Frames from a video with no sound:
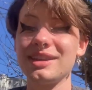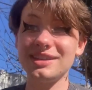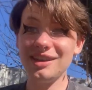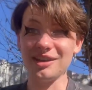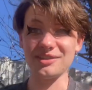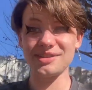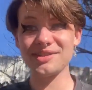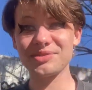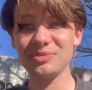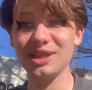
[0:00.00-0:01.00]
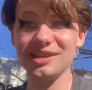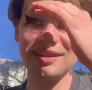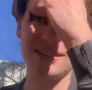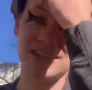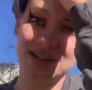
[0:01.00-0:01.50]
yeah, this is me
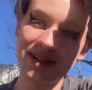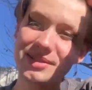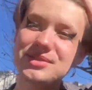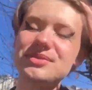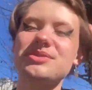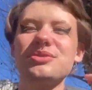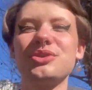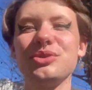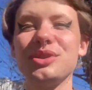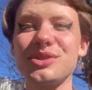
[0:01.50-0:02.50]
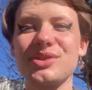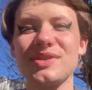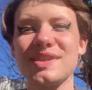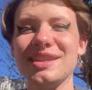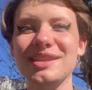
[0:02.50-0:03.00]
uh, two years on
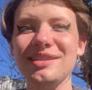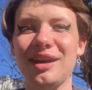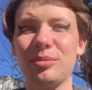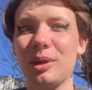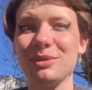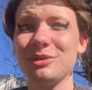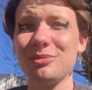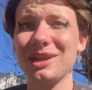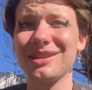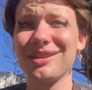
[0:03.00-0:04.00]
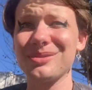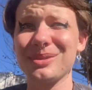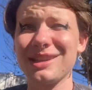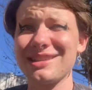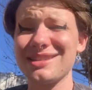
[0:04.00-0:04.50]
T. I probably won't make another
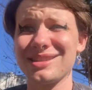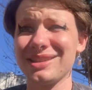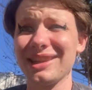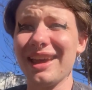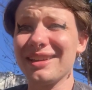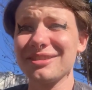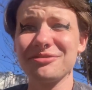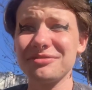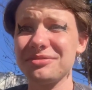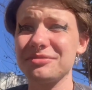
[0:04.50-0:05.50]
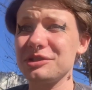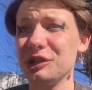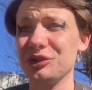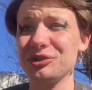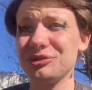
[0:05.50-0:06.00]
one of these until, like, you
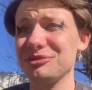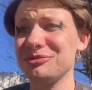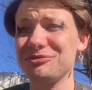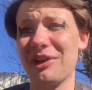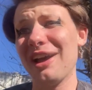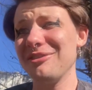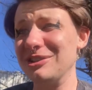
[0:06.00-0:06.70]
know, five